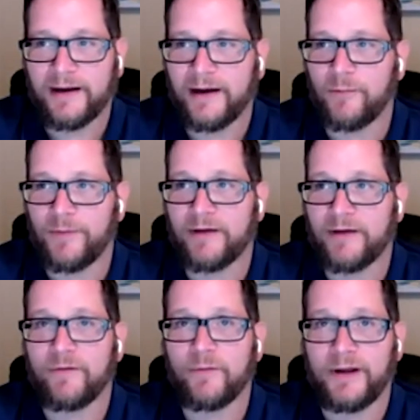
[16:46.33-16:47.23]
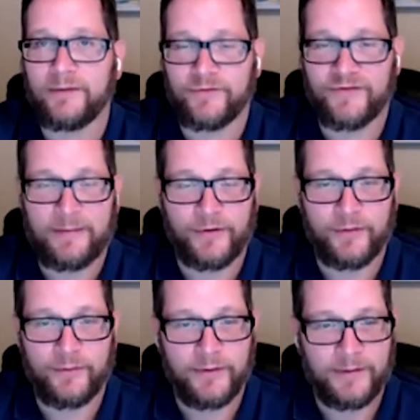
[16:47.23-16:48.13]
I hope everyone was able
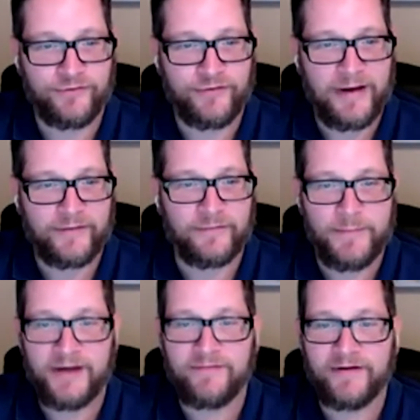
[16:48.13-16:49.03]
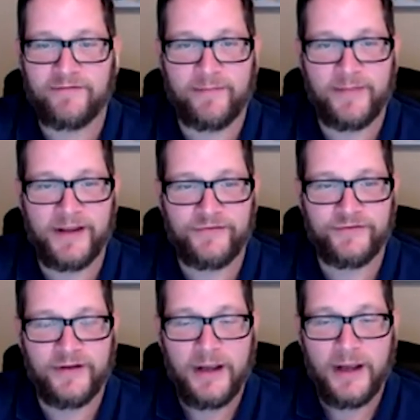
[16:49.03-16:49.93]
to extract some benefit from
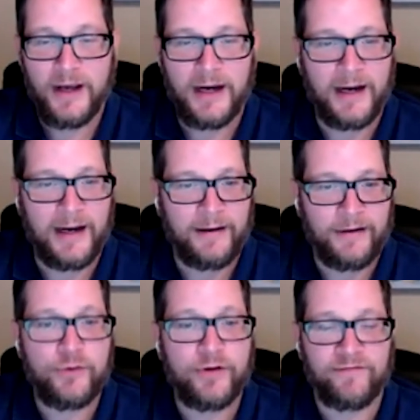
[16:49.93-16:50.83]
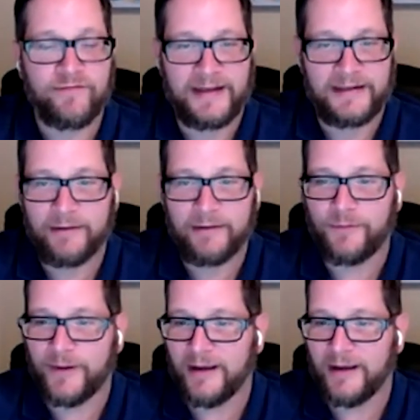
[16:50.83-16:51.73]
this. You can find Liquid
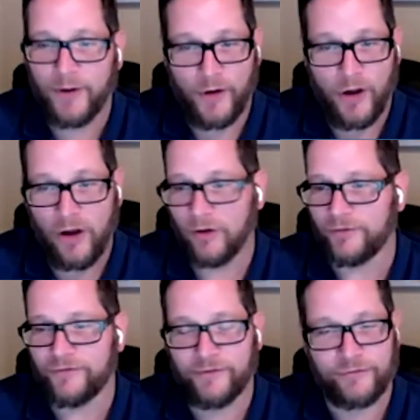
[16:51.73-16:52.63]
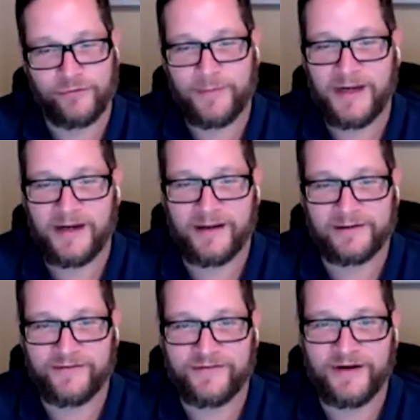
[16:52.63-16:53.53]
Web on all the social media
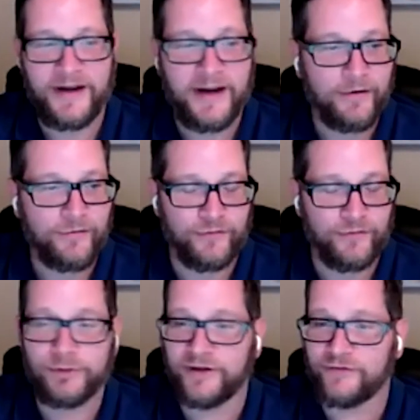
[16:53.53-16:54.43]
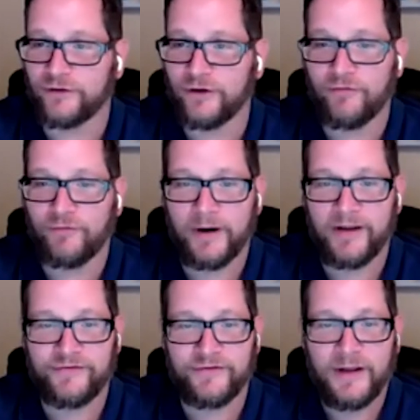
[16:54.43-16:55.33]
listed here, so please look for
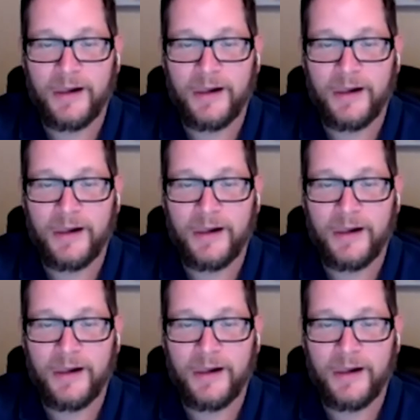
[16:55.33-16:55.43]
us.